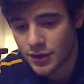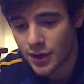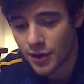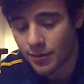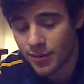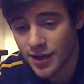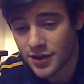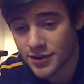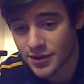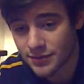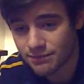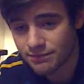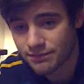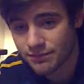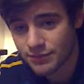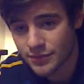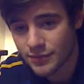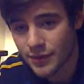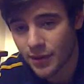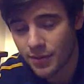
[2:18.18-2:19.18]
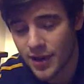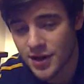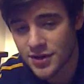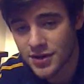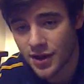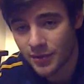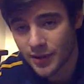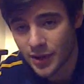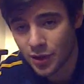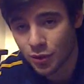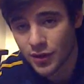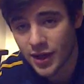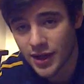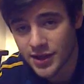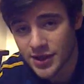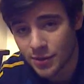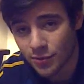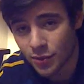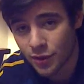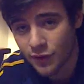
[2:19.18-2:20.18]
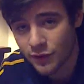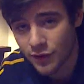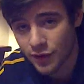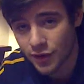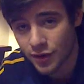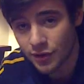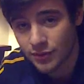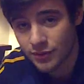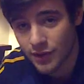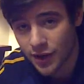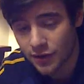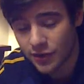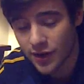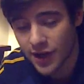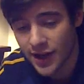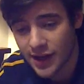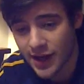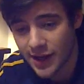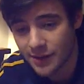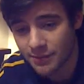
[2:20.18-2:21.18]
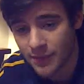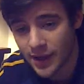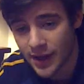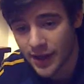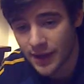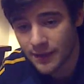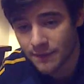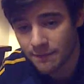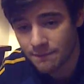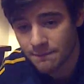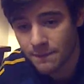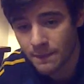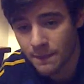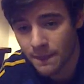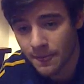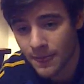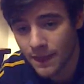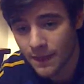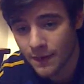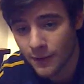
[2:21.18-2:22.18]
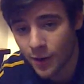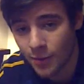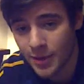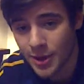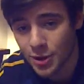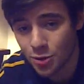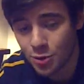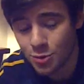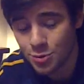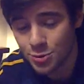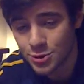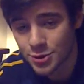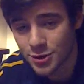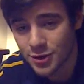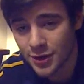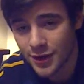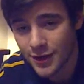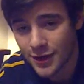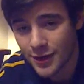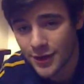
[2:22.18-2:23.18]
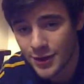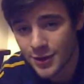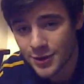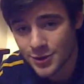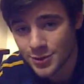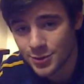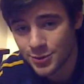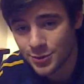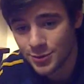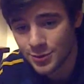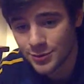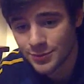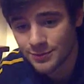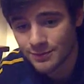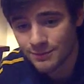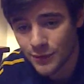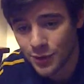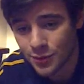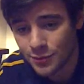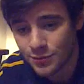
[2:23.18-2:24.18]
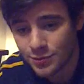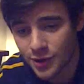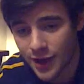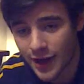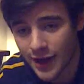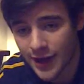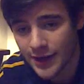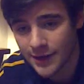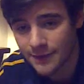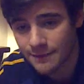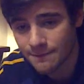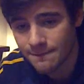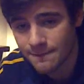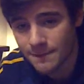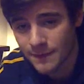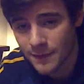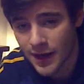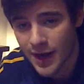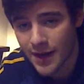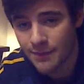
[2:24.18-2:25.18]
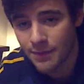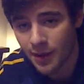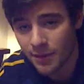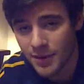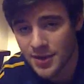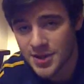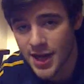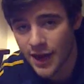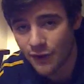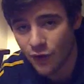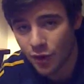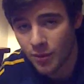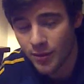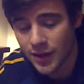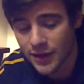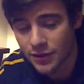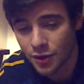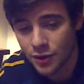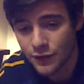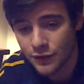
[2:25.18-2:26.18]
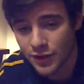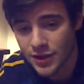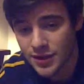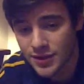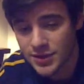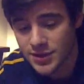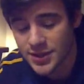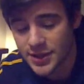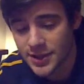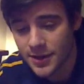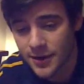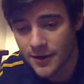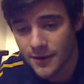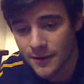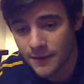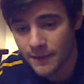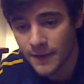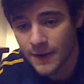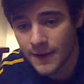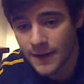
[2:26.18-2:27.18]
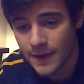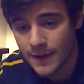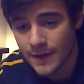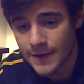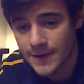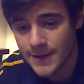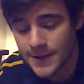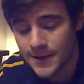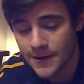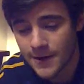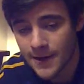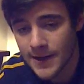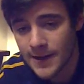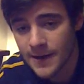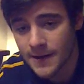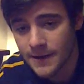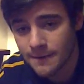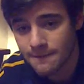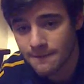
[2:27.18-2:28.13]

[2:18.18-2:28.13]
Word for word: the players the players I've been going to the gym with, they're, mm. Mm-hmm. they're really keeping me on my toes. Good stuff. So, you know, trying to Kenny myself all Bowley went for the senior, senior league.